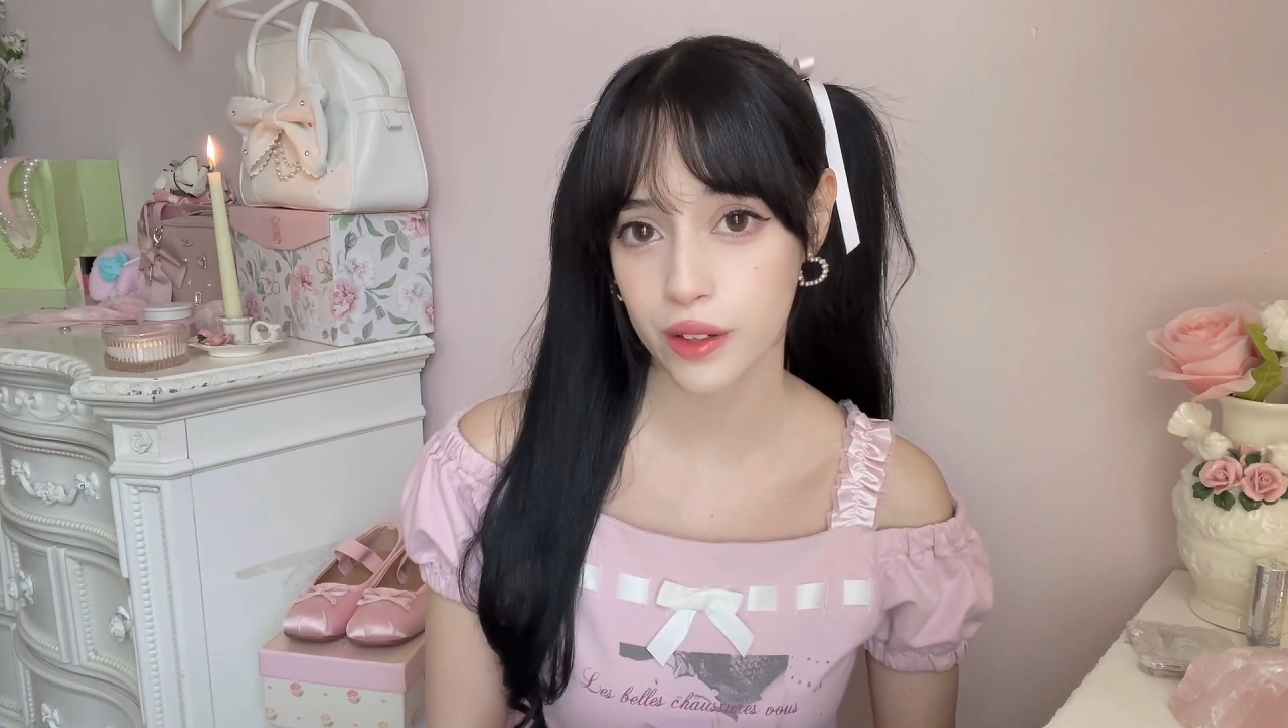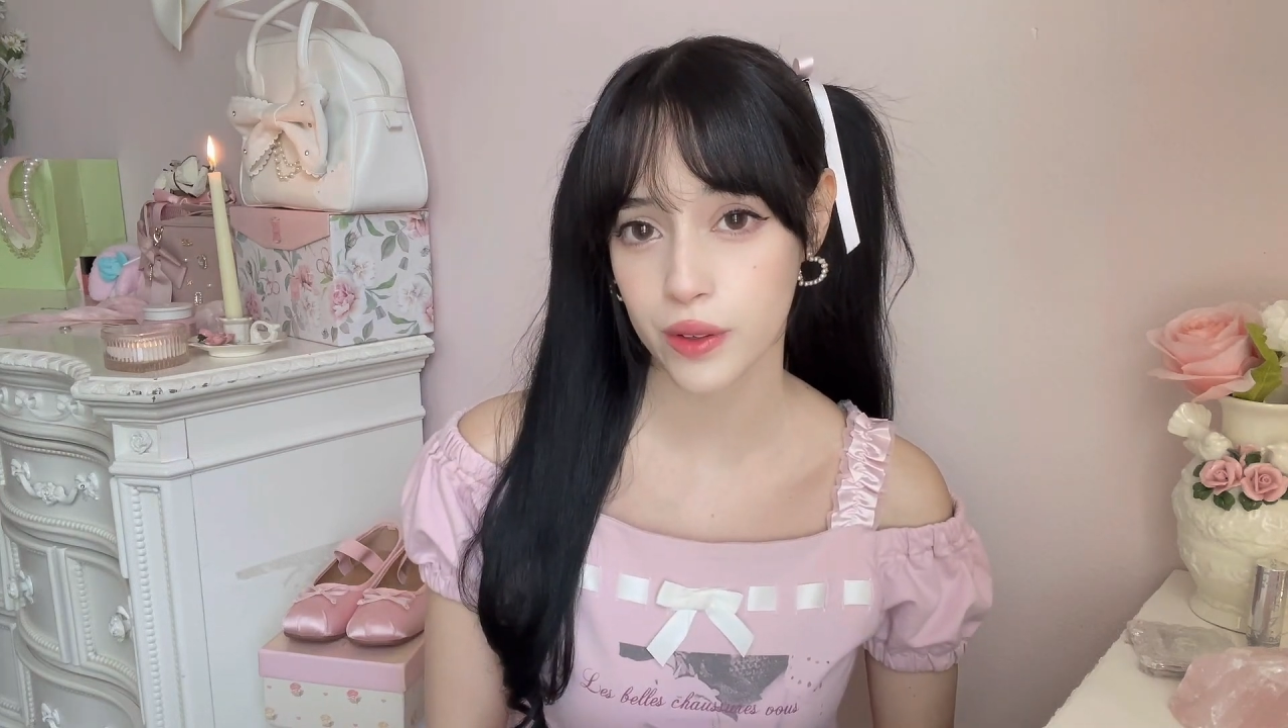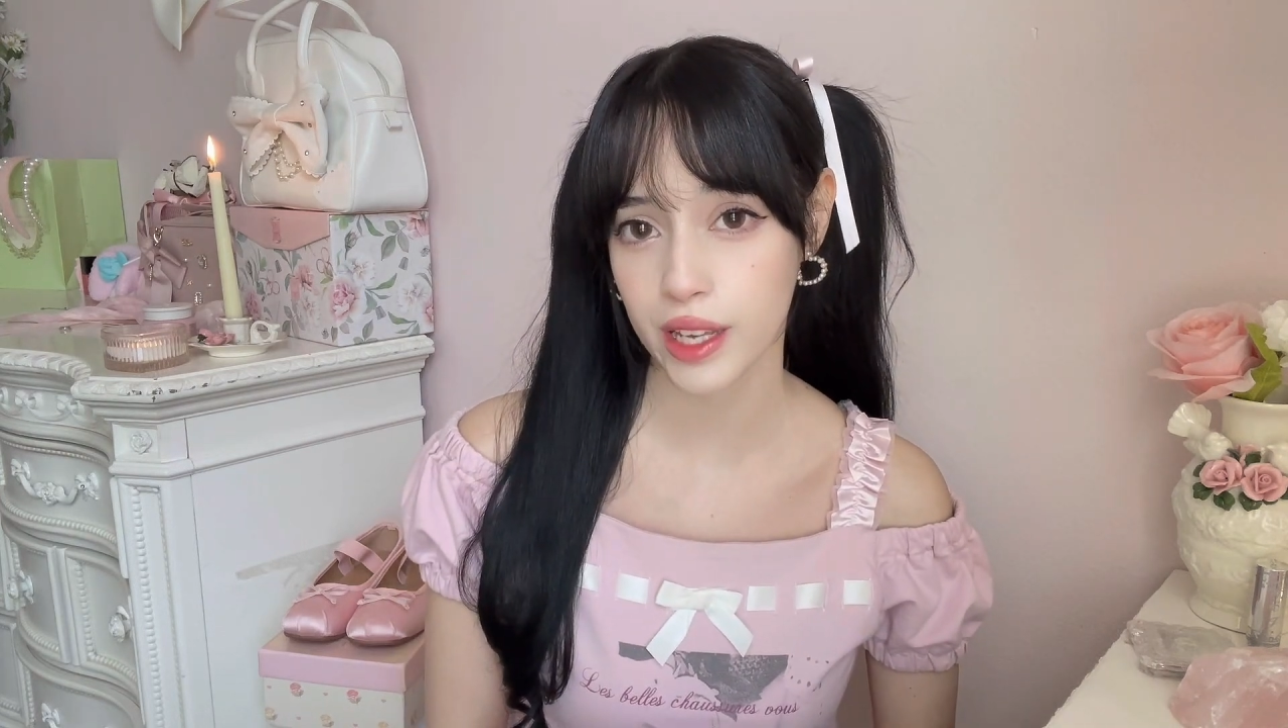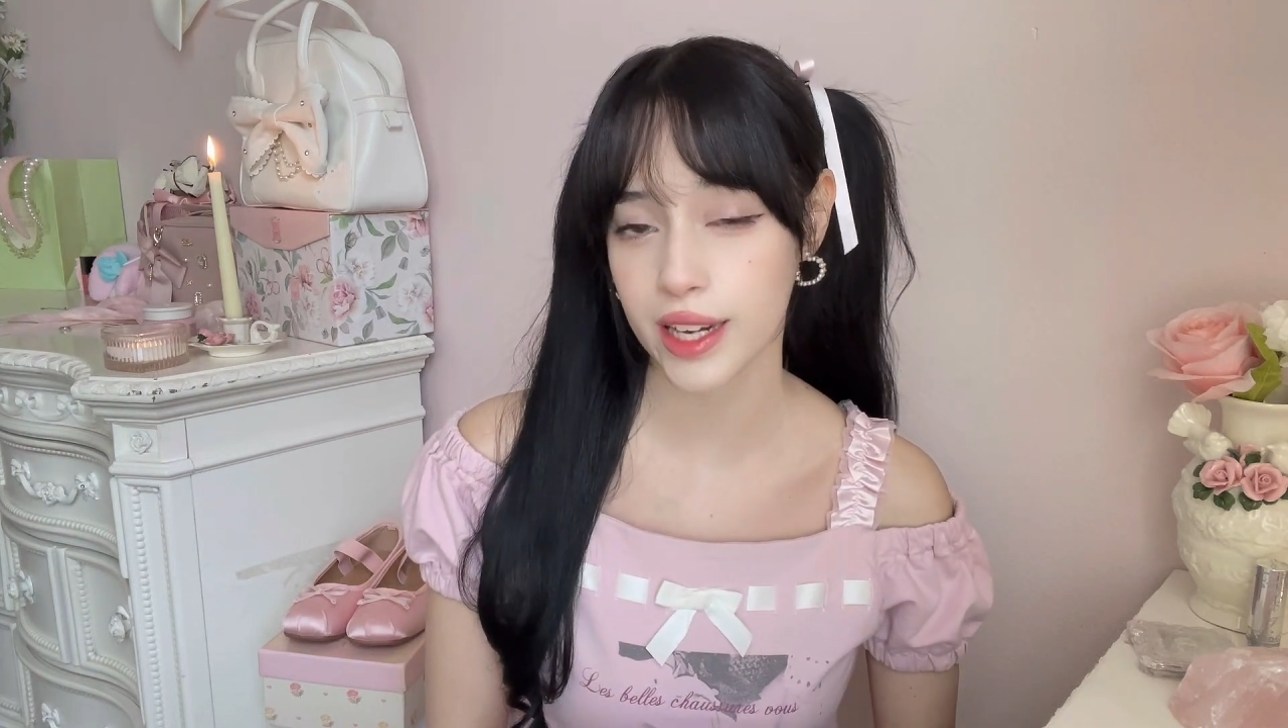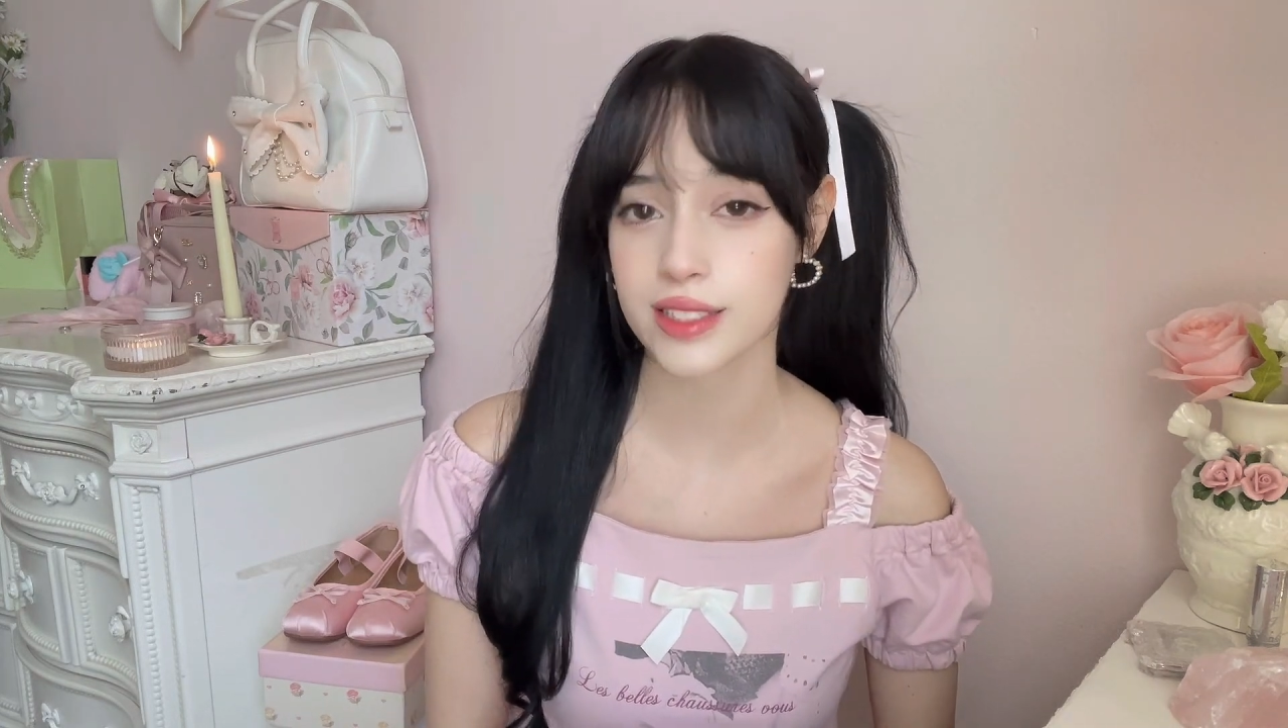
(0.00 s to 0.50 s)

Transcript: the coquette